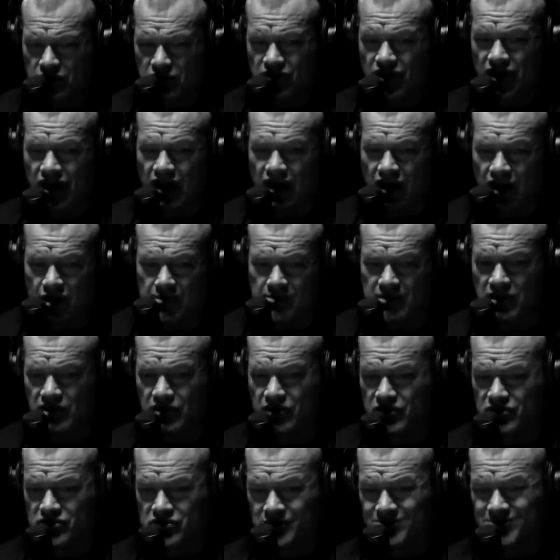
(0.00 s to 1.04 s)
The Dichotomy of
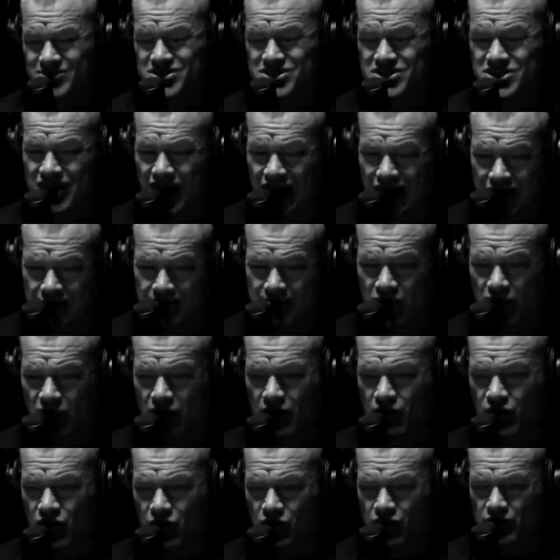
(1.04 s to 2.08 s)
Leadership, second book
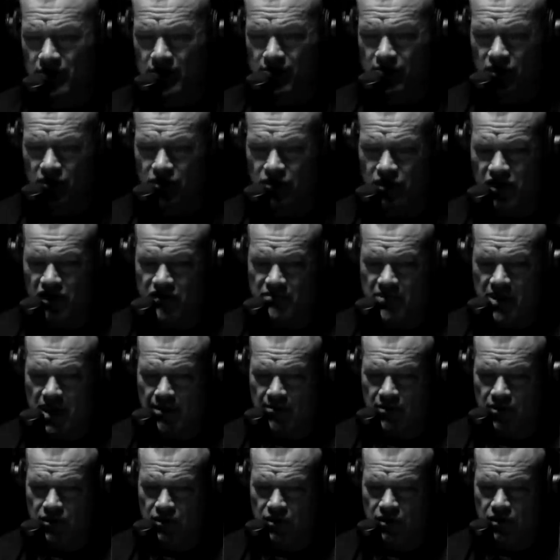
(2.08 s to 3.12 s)
I wrote with my brother Leif
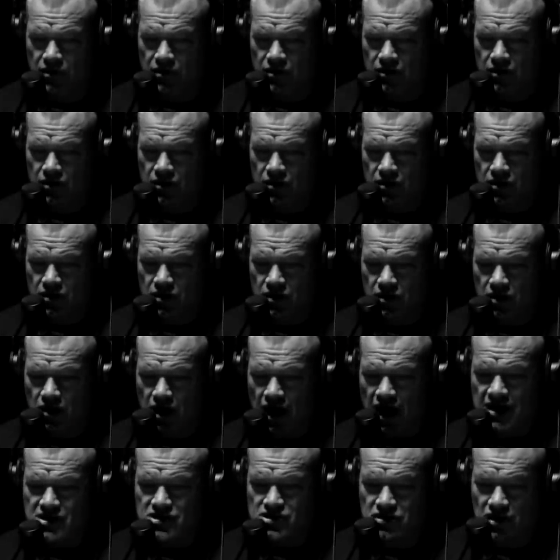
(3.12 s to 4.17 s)
Babin.
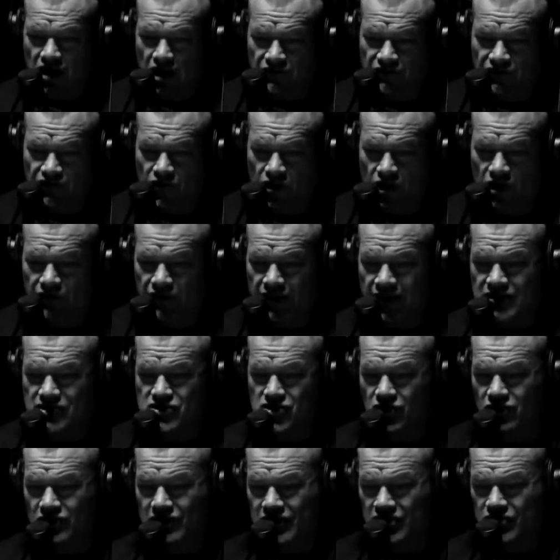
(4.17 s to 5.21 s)
Echelon Front, that's
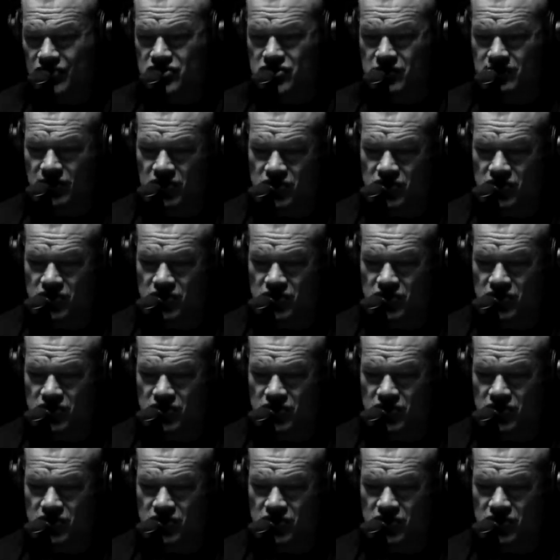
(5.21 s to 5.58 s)
our leadership